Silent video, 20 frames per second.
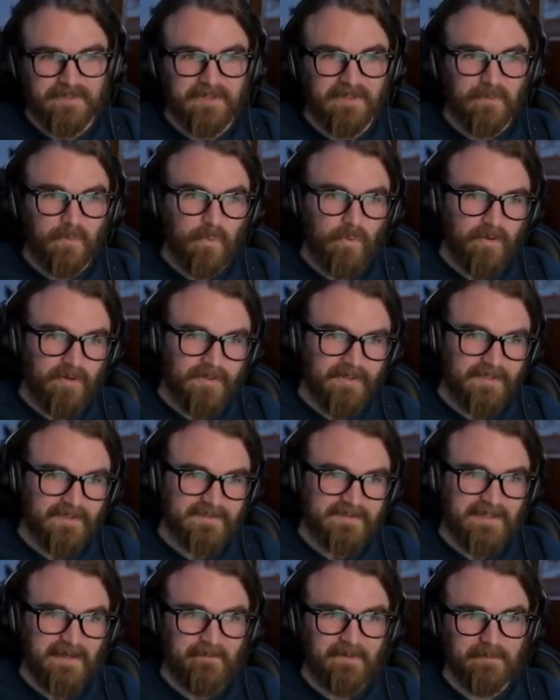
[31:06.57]
You get a warning
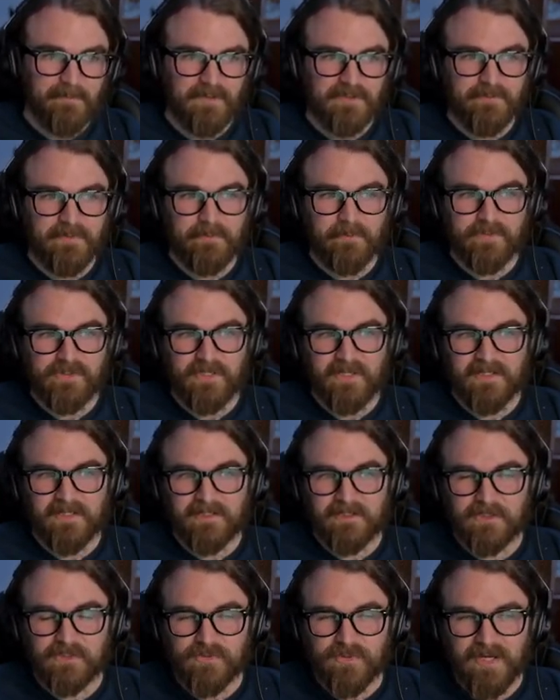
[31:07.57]
it's coming. Most people try to get
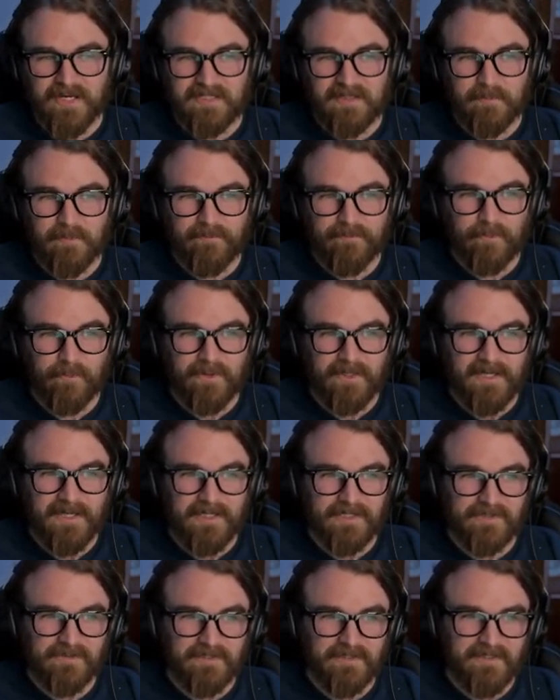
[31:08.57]
extracted before it
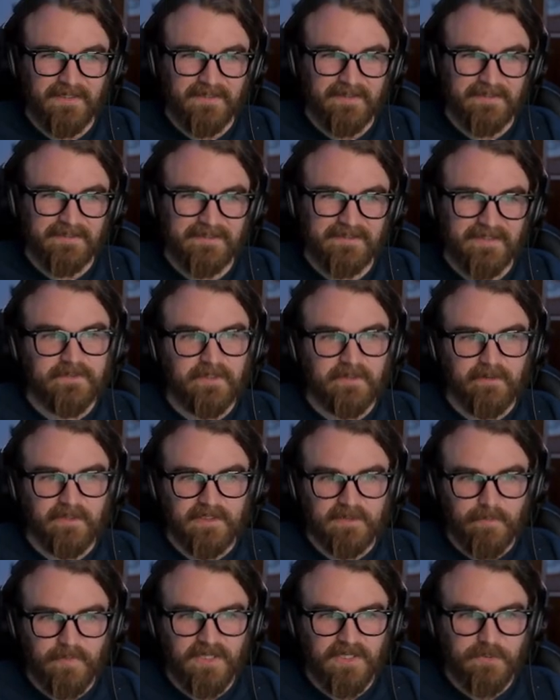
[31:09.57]
actually hits. It'll
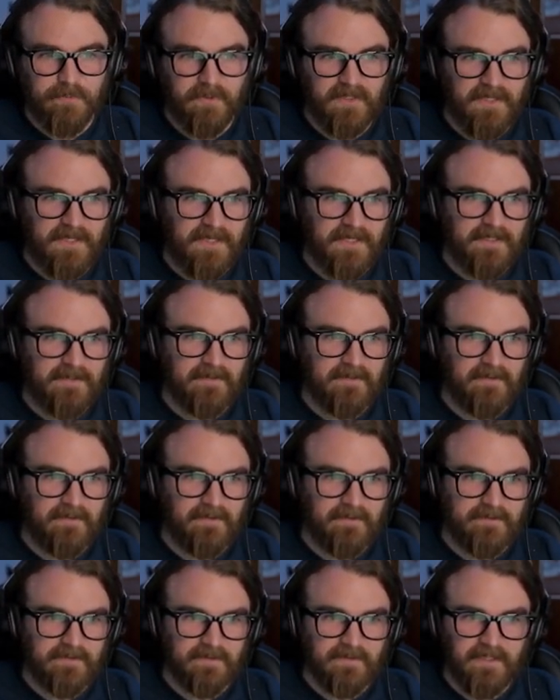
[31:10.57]
get pitch black.
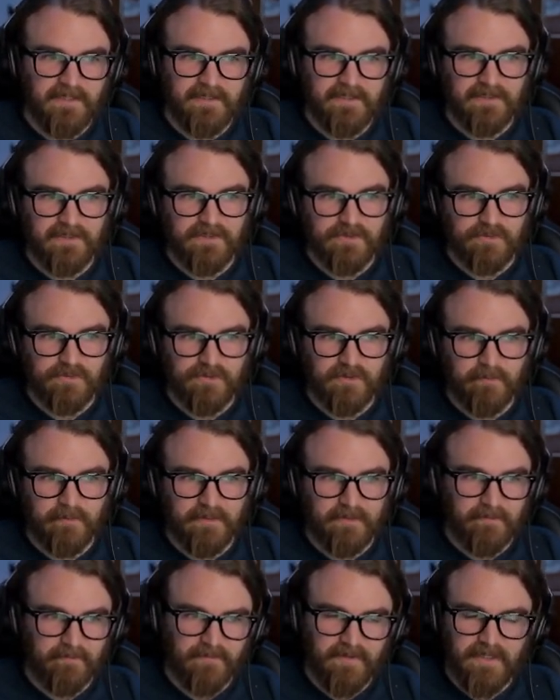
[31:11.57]
There's a lightning storm.
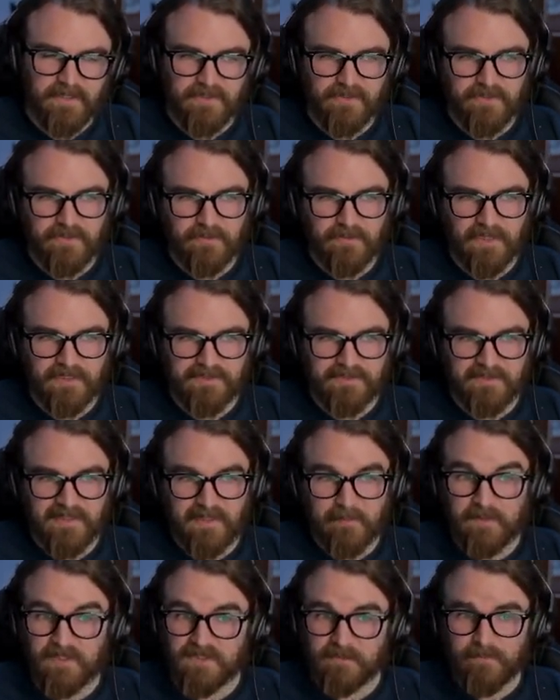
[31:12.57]
It'll hit you, do lots of
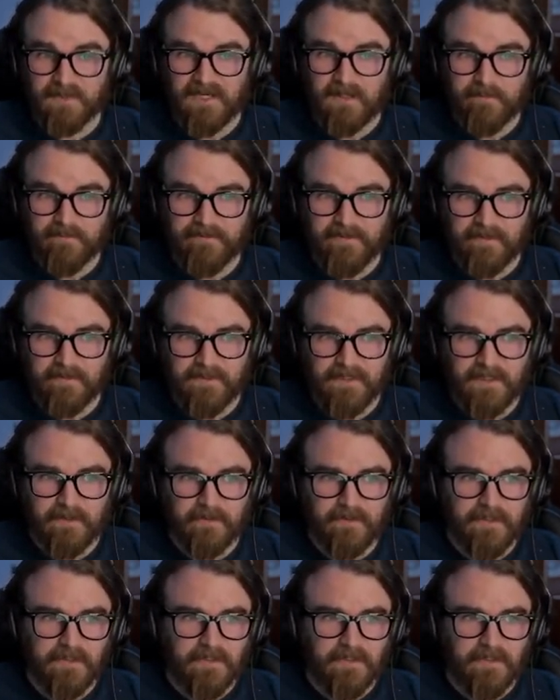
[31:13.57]
damage. Bob found out.